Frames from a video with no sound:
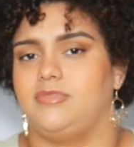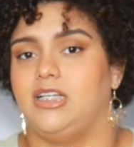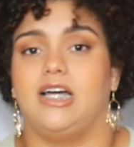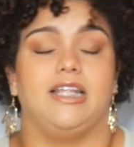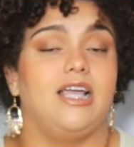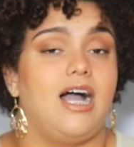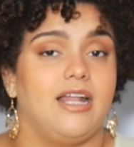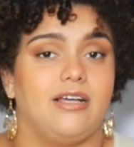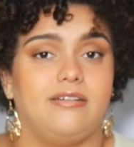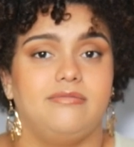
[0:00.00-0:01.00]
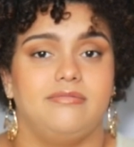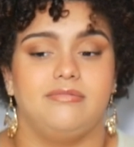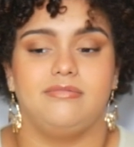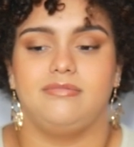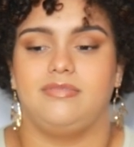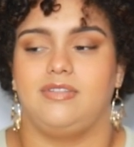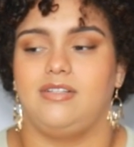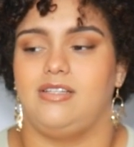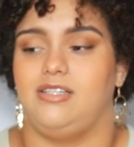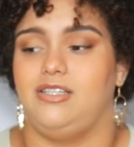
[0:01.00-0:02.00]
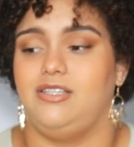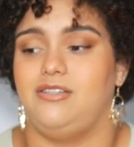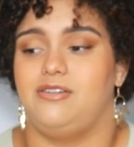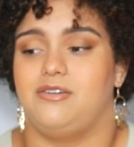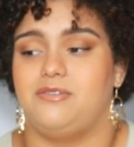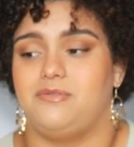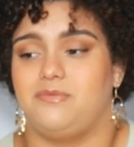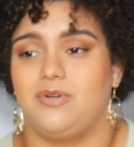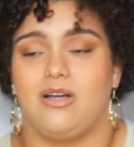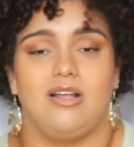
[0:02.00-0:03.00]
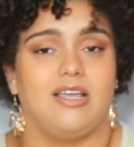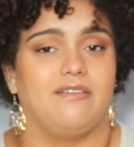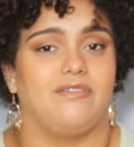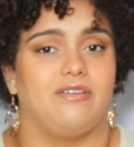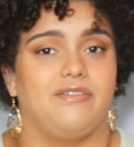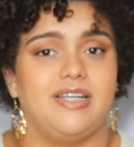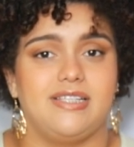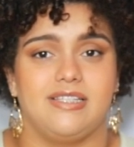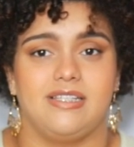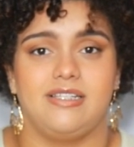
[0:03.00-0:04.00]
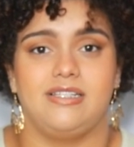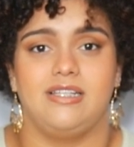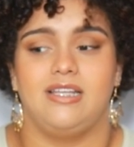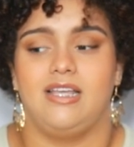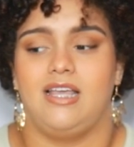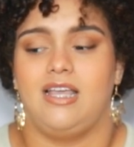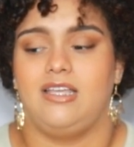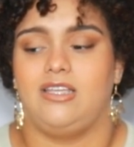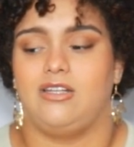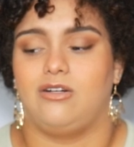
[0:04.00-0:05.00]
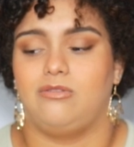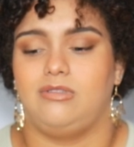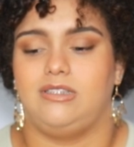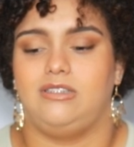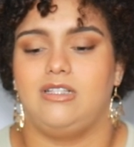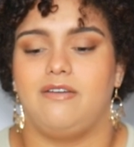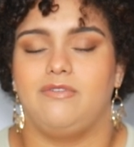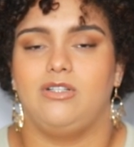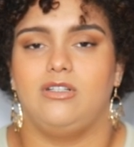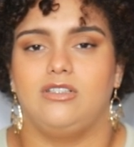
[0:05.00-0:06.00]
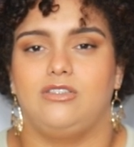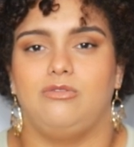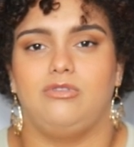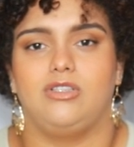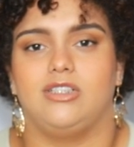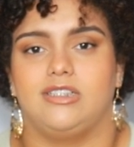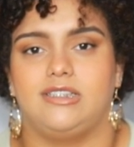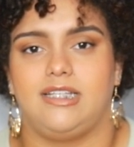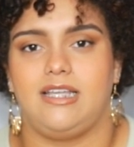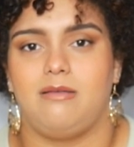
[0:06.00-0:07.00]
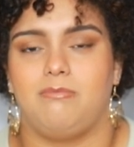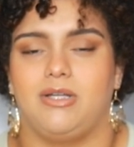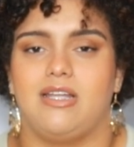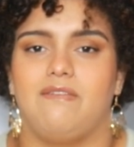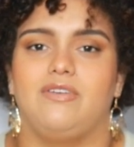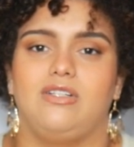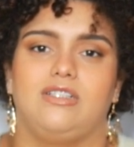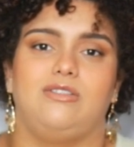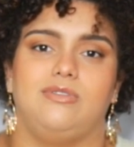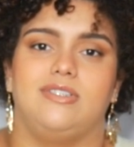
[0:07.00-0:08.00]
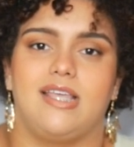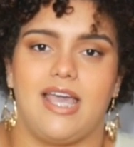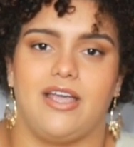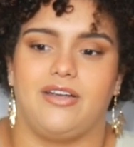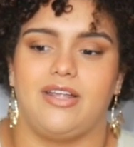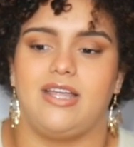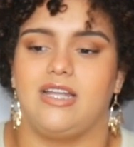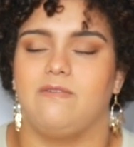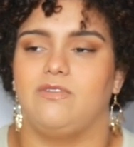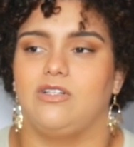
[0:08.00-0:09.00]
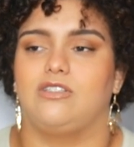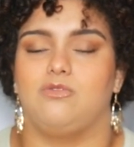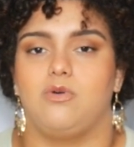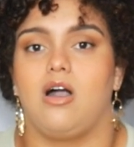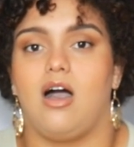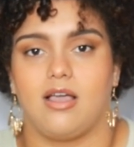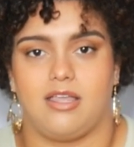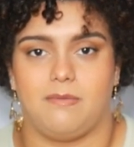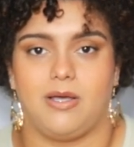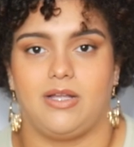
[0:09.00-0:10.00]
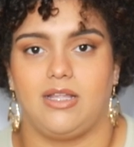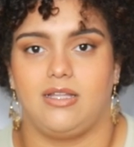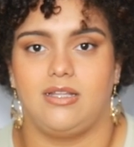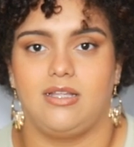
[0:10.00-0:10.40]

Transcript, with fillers: yada yada you know, we're all here for a reason. You know, never look too thirsty, but never look too scared and never look too cocky about it.